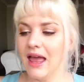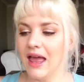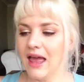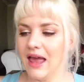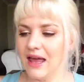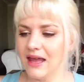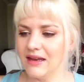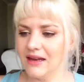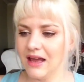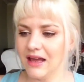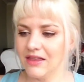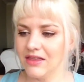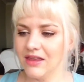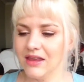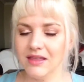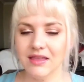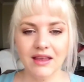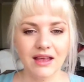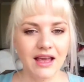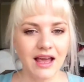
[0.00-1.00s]
and I
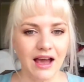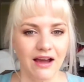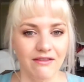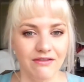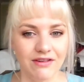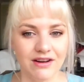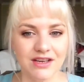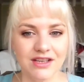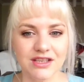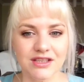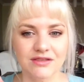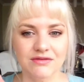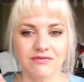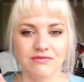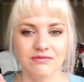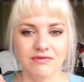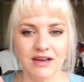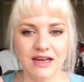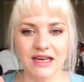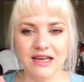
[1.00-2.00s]
think the coverage is
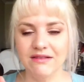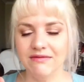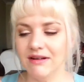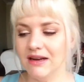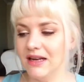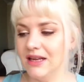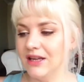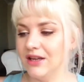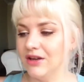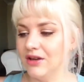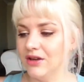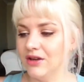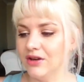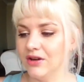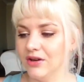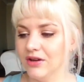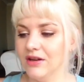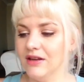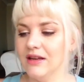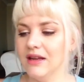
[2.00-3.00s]
really, really
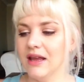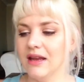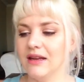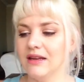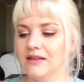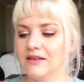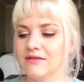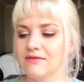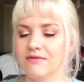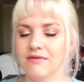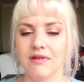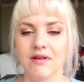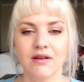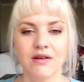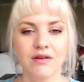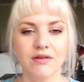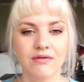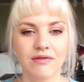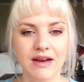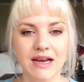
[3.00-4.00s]
good, and it's
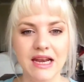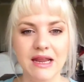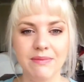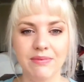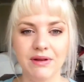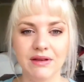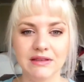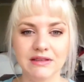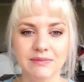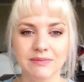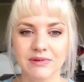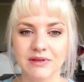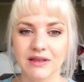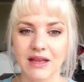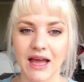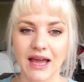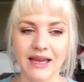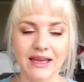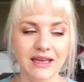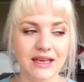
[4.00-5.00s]
really
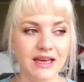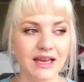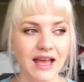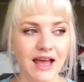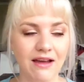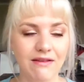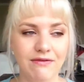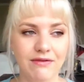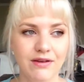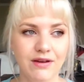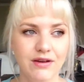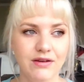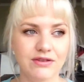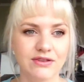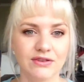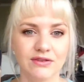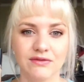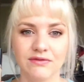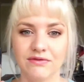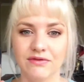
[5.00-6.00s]
buildable. I can cover
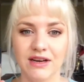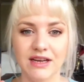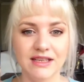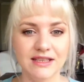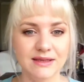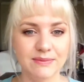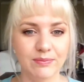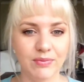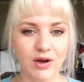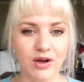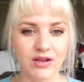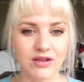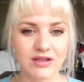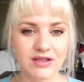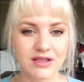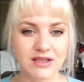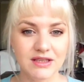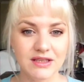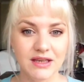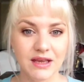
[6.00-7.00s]
sort of red
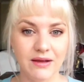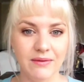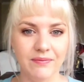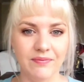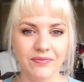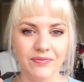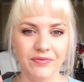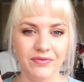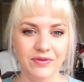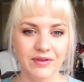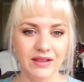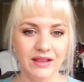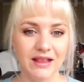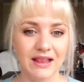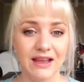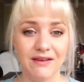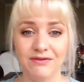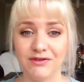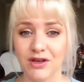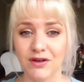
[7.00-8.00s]
spots
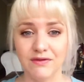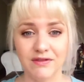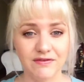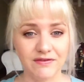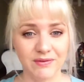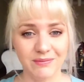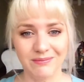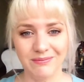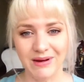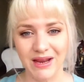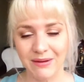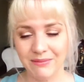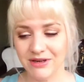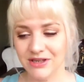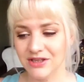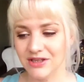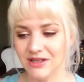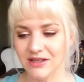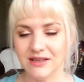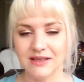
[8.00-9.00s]
left over from
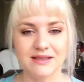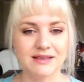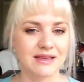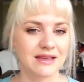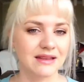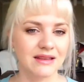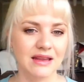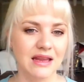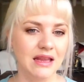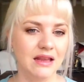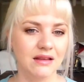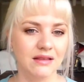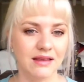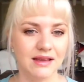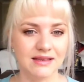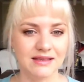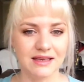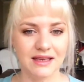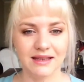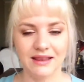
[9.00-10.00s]
blemishes and
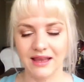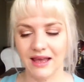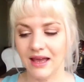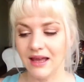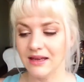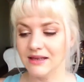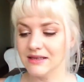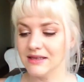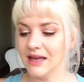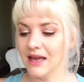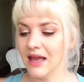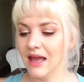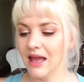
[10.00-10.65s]
things like that,